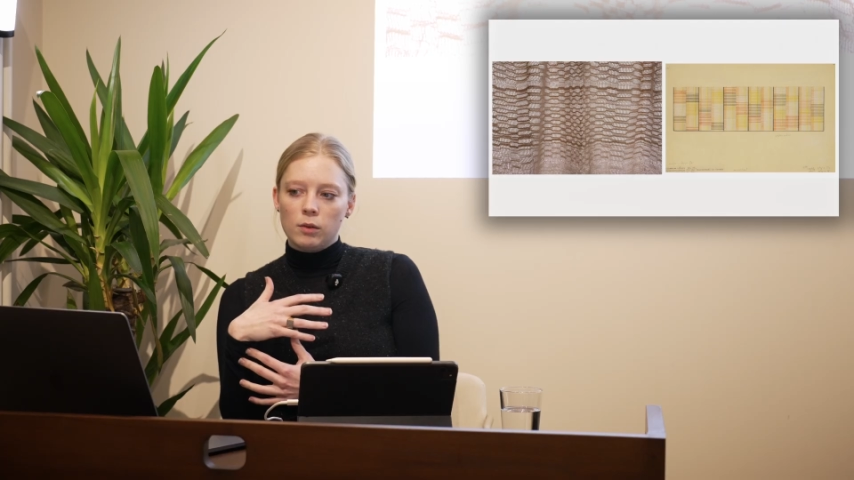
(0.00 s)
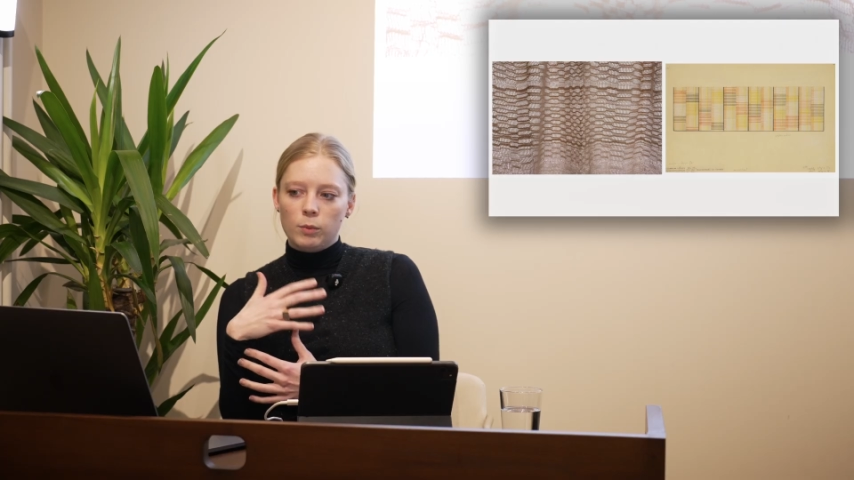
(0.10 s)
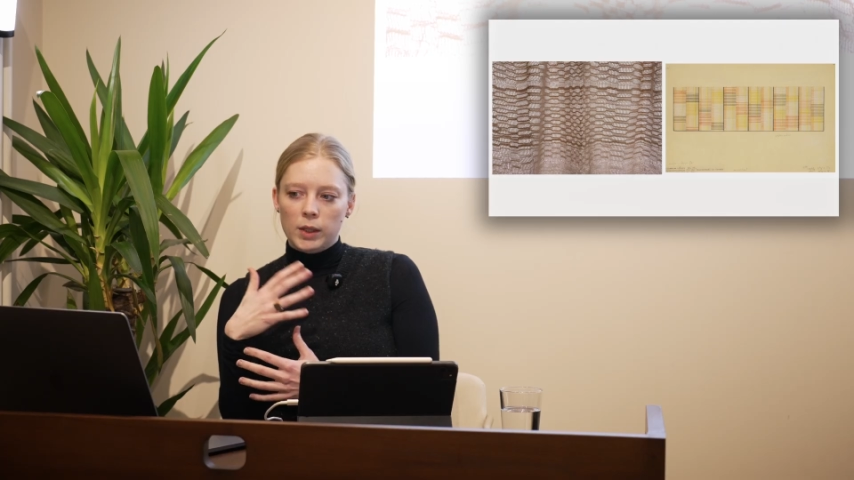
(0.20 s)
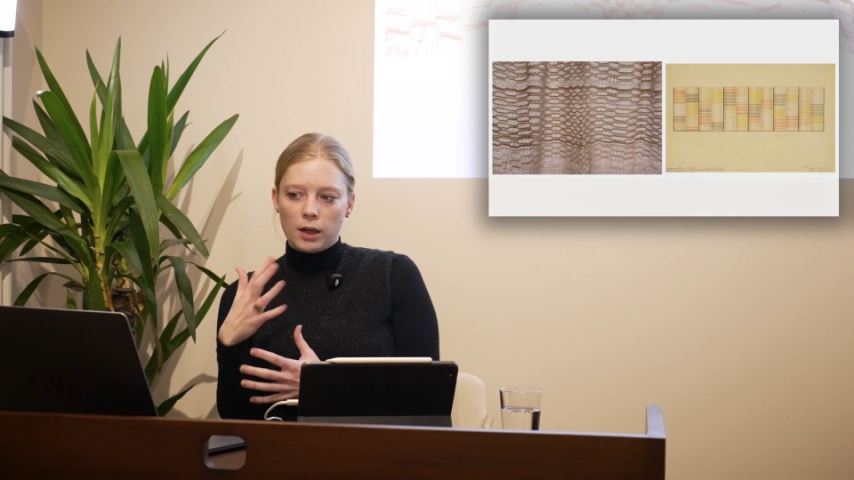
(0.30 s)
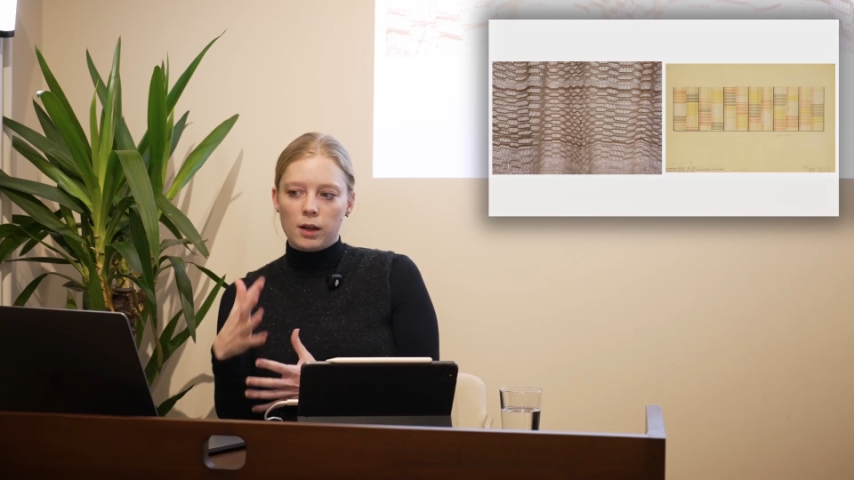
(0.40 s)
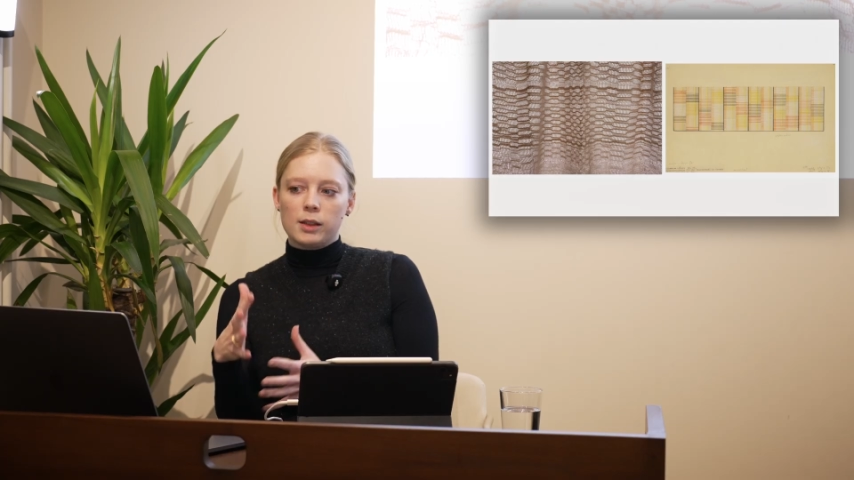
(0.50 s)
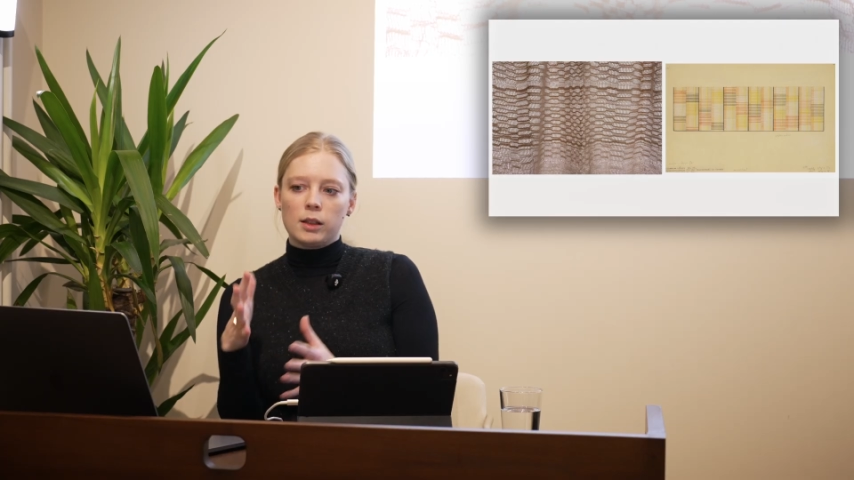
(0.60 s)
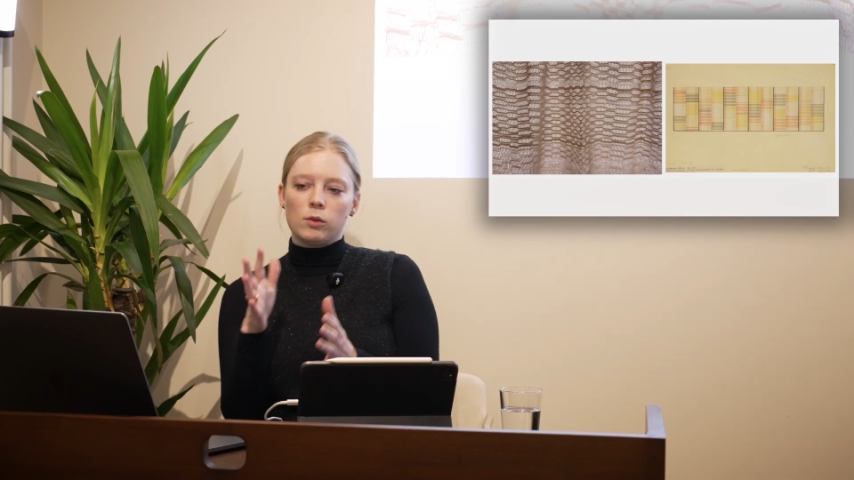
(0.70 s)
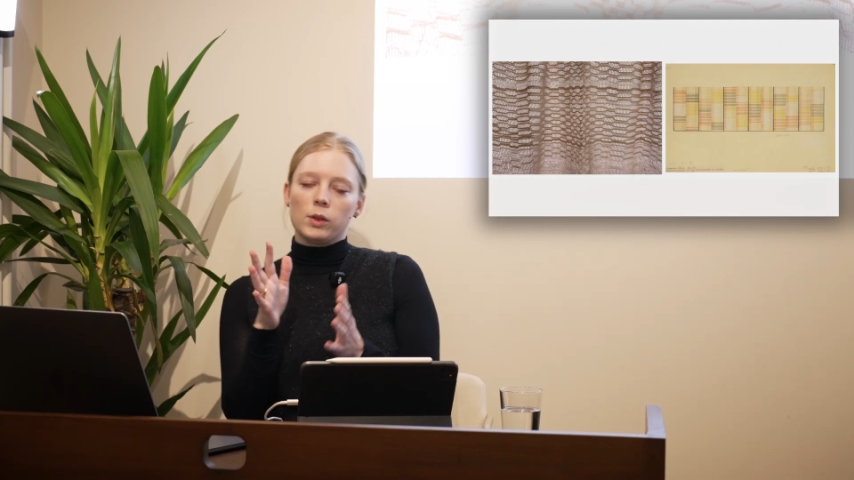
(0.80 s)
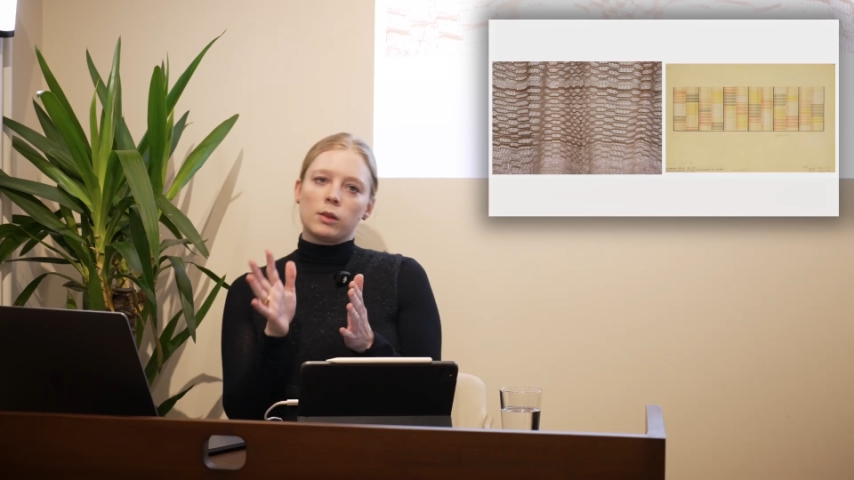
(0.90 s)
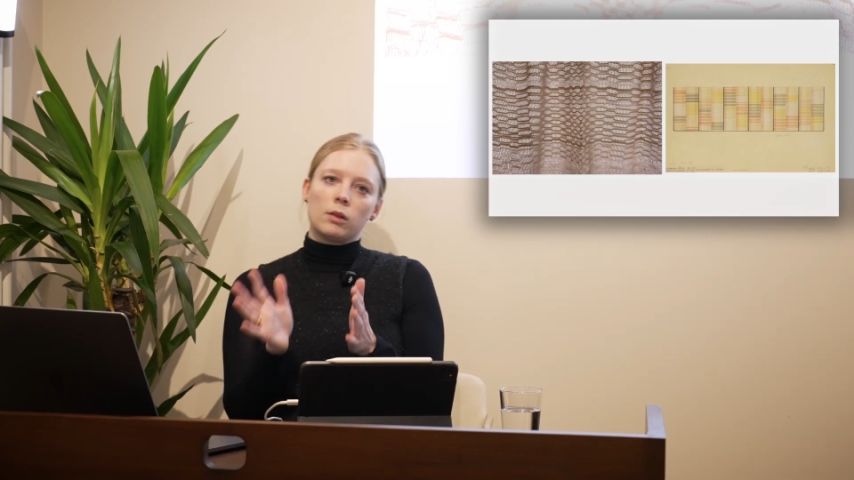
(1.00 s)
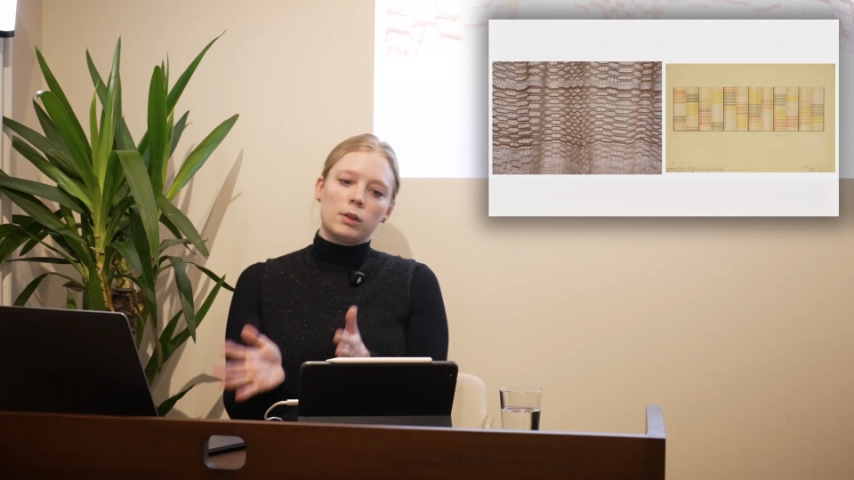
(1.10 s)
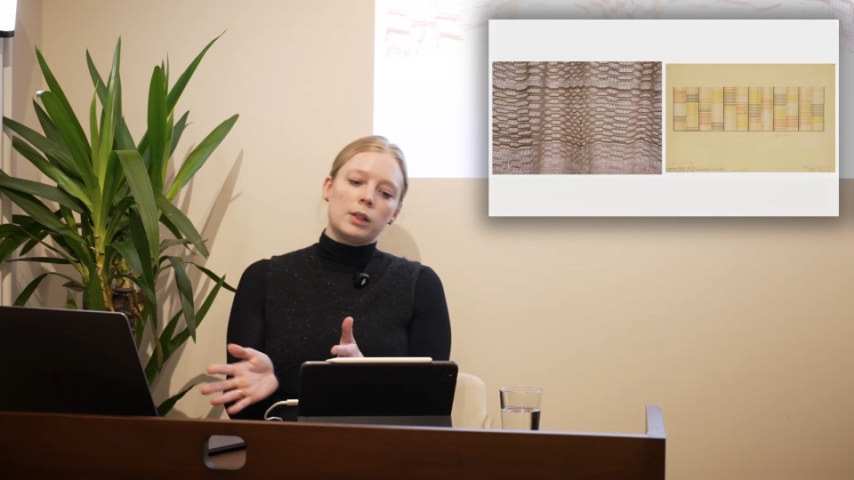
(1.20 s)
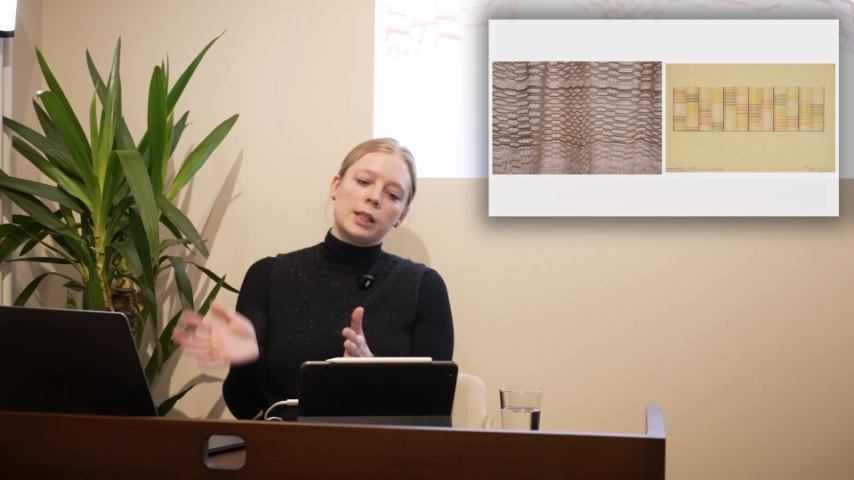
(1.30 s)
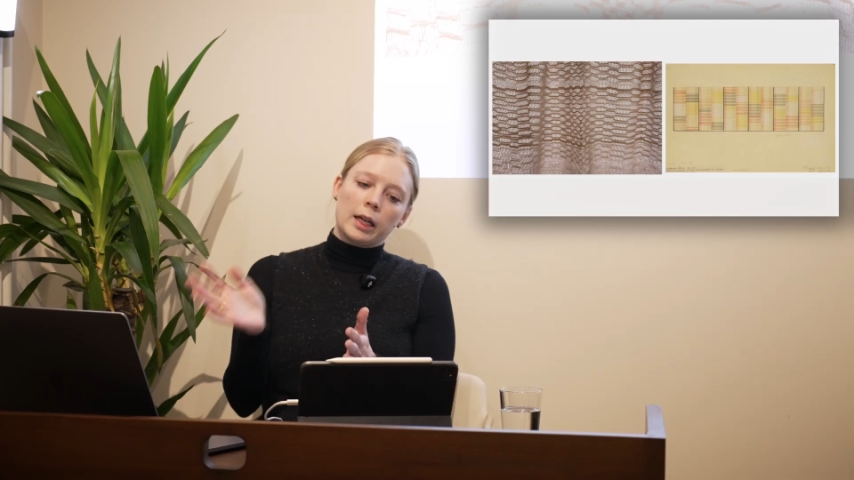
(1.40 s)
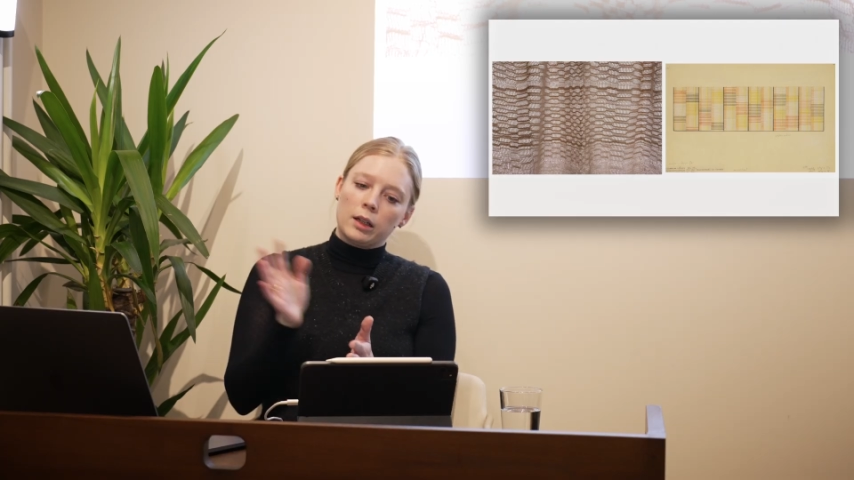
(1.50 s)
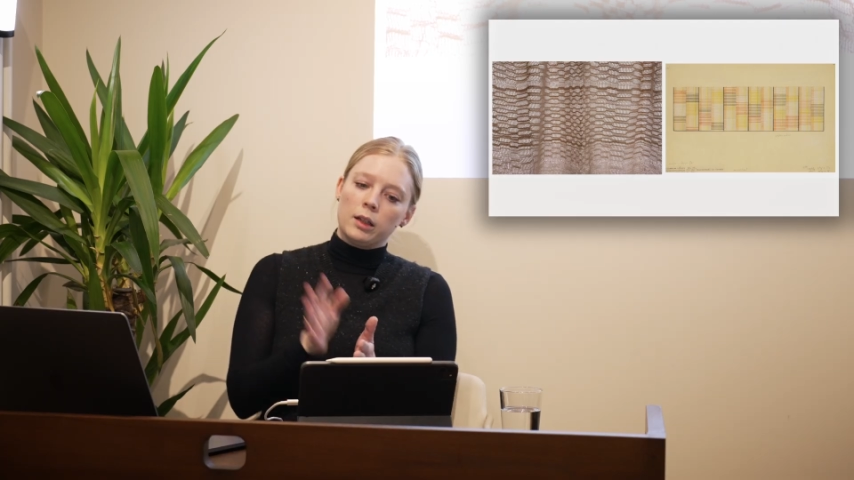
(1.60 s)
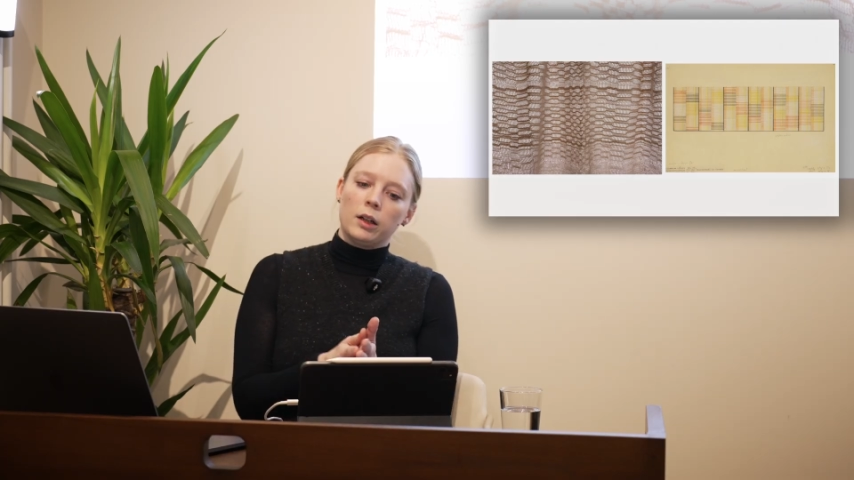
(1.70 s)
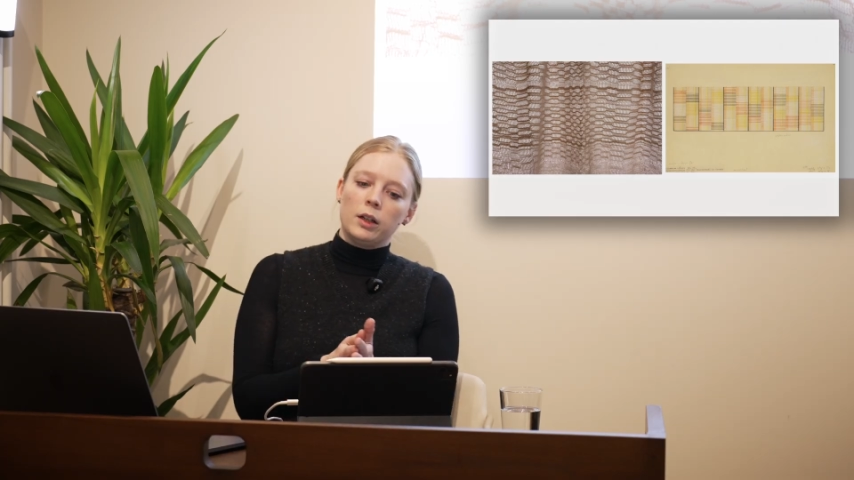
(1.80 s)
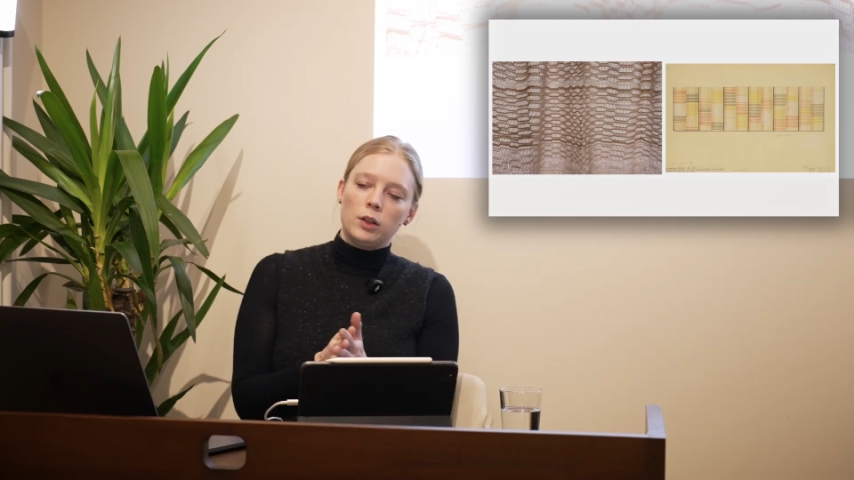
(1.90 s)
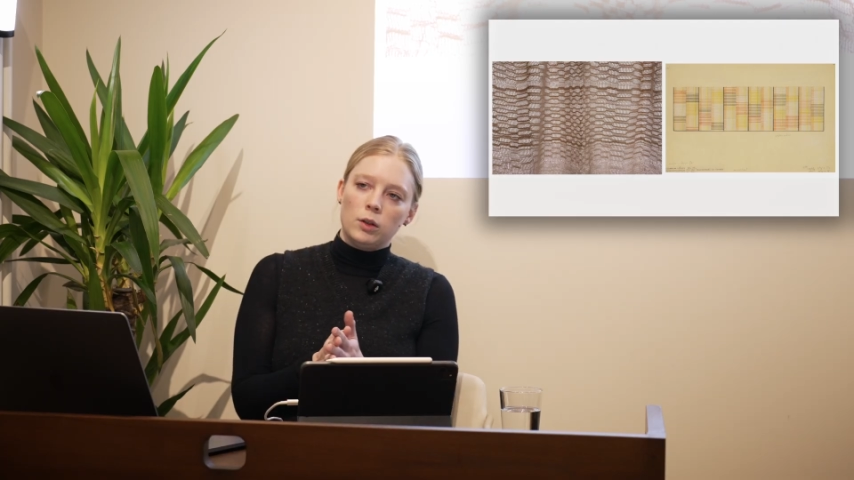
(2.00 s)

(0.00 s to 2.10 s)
because it was secondary